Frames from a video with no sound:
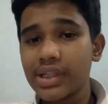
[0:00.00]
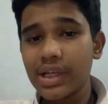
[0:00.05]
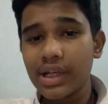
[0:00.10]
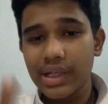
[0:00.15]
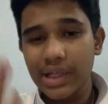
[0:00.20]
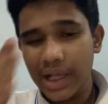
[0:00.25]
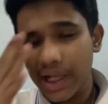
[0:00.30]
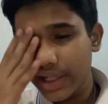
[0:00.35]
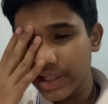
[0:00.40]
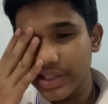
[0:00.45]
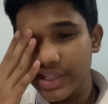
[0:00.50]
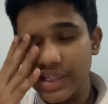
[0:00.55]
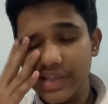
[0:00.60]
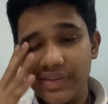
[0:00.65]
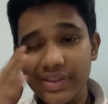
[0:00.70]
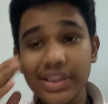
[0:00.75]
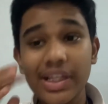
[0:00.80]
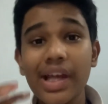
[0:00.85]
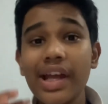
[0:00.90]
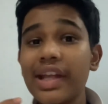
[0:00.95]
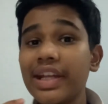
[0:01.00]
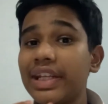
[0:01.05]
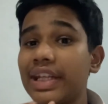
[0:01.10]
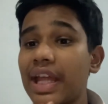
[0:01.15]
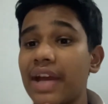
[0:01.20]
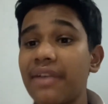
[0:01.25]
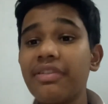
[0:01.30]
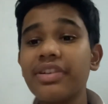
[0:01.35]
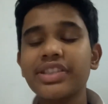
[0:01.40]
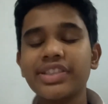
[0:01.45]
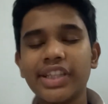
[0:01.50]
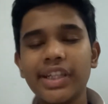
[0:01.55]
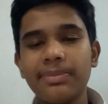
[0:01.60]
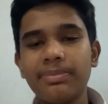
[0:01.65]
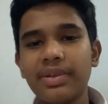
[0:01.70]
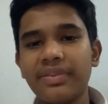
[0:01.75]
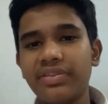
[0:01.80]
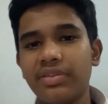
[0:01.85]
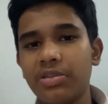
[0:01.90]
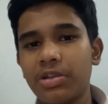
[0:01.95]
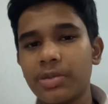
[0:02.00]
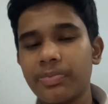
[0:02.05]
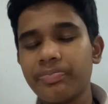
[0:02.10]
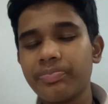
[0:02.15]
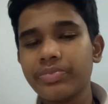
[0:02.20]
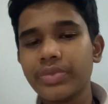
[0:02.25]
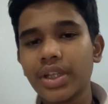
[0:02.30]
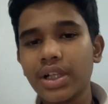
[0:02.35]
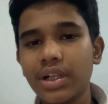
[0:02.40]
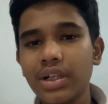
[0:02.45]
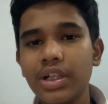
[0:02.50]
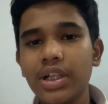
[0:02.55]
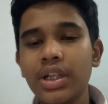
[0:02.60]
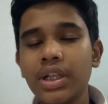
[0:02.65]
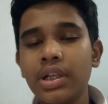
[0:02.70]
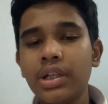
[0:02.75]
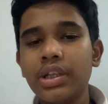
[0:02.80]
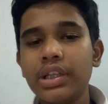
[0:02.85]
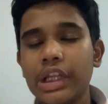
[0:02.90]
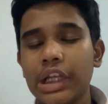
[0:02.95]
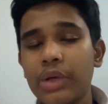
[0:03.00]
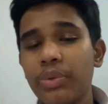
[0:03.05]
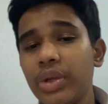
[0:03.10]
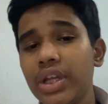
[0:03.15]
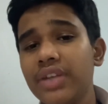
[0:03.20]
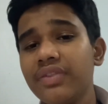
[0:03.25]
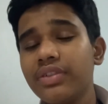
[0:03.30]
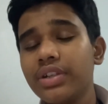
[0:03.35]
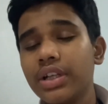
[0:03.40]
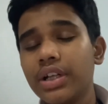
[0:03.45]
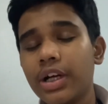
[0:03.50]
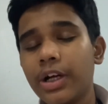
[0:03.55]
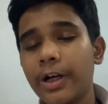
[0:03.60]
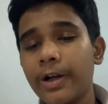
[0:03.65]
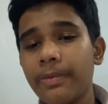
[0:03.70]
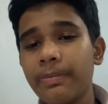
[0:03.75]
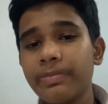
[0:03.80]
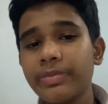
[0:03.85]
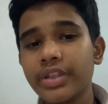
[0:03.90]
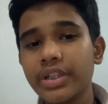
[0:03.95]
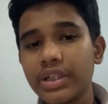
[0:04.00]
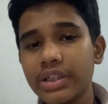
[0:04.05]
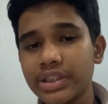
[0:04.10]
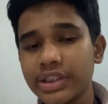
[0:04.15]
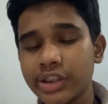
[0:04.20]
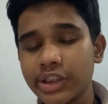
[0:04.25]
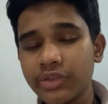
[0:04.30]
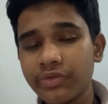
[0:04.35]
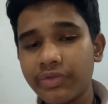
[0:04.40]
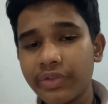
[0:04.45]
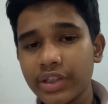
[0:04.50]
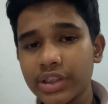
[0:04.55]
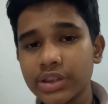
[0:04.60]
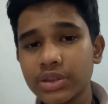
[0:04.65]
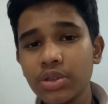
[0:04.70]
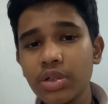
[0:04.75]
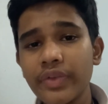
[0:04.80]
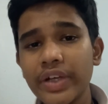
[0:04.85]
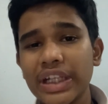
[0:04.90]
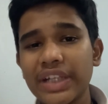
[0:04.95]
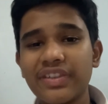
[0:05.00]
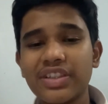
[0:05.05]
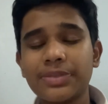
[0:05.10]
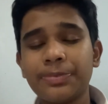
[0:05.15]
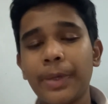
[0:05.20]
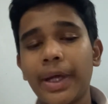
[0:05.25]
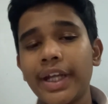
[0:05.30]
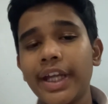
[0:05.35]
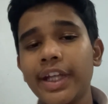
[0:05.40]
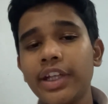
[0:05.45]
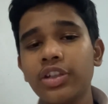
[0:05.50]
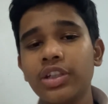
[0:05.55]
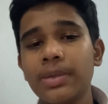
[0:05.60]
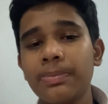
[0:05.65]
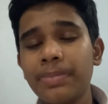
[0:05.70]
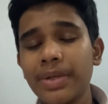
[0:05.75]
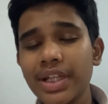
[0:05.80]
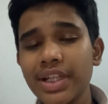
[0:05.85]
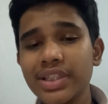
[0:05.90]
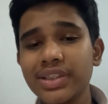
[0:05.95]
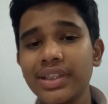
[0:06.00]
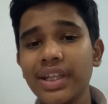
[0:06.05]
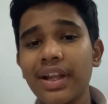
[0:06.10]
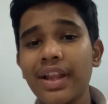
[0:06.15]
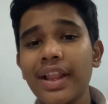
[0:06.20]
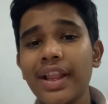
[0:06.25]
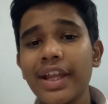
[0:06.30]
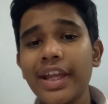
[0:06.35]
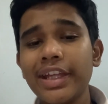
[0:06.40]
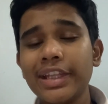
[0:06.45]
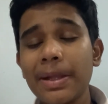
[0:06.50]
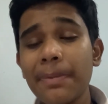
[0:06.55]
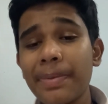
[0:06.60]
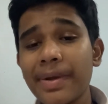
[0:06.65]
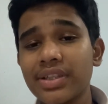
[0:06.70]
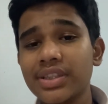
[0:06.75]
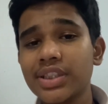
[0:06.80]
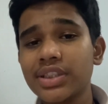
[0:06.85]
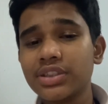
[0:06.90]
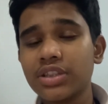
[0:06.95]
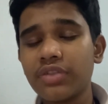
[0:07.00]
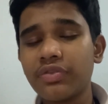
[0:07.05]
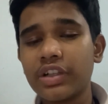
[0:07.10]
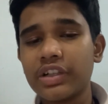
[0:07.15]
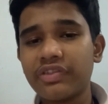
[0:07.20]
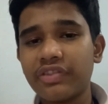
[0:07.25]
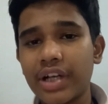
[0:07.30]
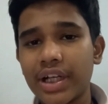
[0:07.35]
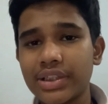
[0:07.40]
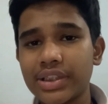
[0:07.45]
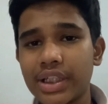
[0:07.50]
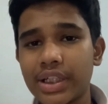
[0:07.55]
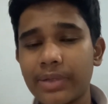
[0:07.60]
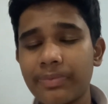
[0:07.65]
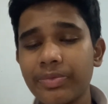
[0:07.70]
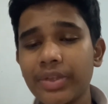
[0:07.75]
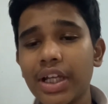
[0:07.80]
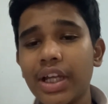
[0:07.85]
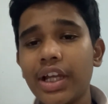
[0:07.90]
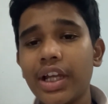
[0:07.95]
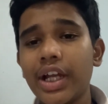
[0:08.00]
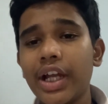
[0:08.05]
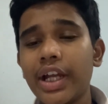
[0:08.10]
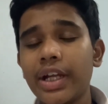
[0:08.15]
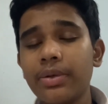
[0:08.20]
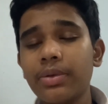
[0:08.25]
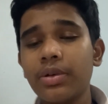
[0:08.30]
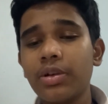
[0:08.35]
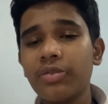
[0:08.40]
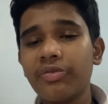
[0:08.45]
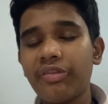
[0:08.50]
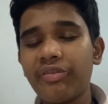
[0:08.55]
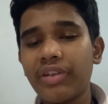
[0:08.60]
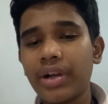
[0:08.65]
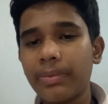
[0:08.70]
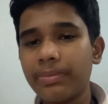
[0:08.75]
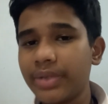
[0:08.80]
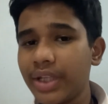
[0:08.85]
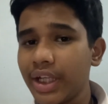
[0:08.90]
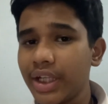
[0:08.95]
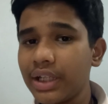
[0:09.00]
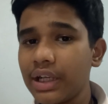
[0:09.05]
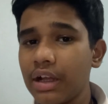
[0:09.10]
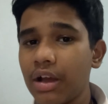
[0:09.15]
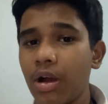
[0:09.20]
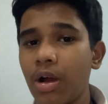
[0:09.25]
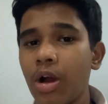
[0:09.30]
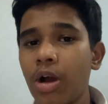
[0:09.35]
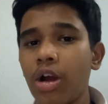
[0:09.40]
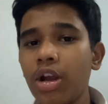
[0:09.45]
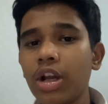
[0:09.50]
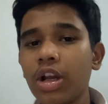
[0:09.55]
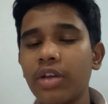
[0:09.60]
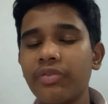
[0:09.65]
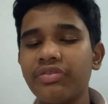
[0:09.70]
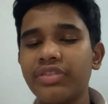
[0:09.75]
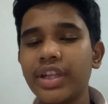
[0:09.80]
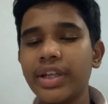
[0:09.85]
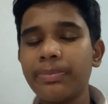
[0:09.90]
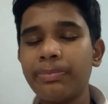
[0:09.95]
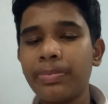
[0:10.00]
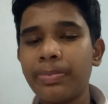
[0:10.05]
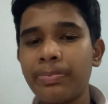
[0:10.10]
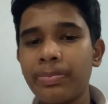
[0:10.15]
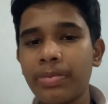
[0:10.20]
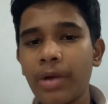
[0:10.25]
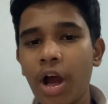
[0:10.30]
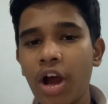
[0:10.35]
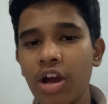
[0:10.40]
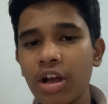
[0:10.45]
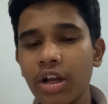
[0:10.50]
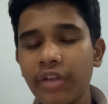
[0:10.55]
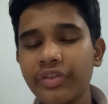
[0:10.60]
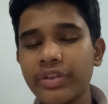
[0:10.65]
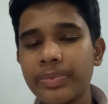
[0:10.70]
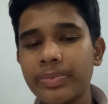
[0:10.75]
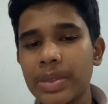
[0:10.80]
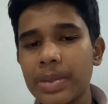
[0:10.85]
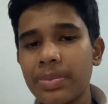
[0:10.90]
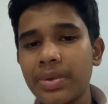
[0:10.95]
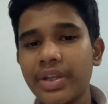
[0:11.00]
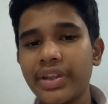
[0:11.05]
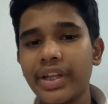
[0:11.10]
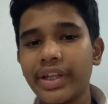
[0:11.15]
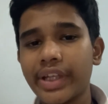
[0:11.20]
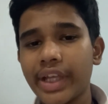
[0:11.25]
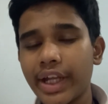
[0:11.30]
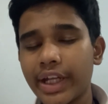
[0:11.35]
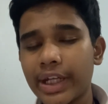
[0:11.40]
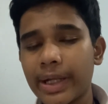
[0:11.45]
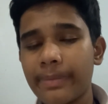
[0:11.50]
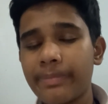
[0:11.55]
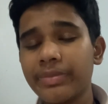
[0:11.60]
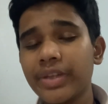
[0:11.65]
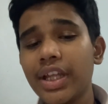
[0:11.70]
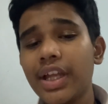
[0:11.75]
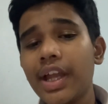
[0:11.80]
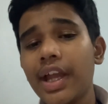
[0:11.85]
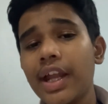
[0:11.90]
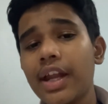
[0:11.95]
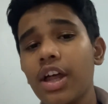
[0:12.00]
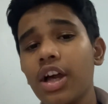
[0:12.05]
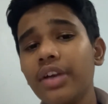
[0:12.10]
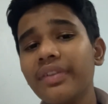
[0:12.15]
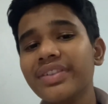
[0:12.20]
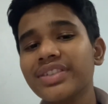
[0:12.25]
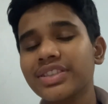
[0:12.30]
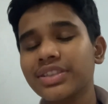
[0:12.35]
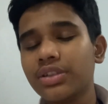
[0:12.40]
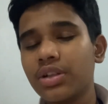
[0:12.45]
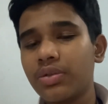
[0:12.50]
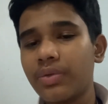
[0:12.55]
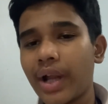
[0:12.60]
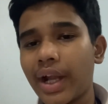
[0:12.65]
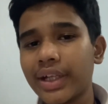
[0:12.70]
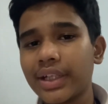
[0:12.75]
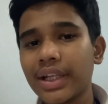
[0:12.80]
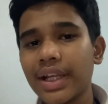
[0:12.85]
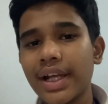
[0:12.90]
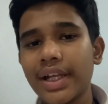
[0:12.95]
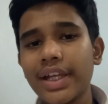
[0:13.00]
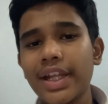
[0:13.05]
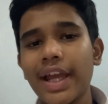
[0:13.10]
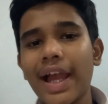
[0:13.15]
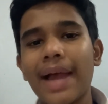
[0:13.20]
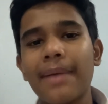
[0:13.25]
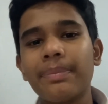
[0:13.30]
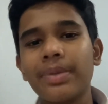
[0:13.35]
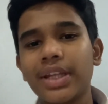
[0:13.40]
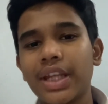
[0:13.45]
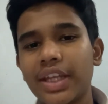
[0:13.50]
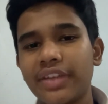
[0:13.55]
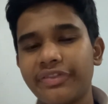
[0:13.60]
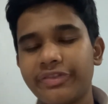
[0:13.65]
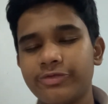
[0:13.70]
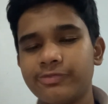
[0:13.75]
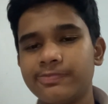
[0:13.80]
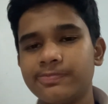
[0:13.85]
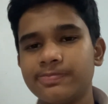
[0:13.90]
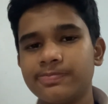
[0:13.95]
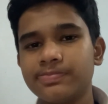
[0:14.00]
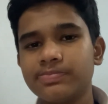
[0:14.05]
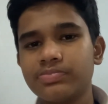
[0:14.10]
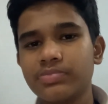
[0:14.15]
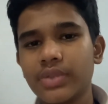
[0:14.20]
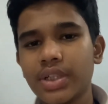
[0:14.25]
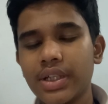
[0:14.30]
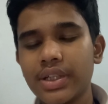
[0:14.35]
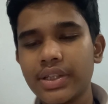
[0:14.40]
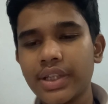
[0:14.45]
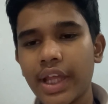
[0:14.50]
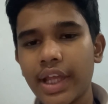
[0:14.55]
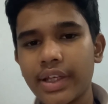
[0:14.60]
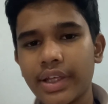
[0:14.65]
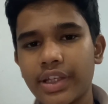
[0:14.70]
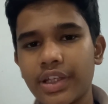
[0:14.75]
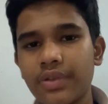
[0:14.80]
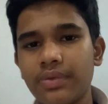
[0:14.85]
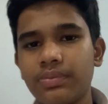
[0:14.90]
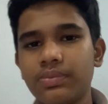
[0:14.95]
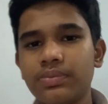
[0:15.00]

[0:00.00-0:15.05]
And she was never seen before. The Snow White was married to the prince in the presence of her father, and from then all of the people in the kingdom, along with Snow White, led a happy life. Thank you.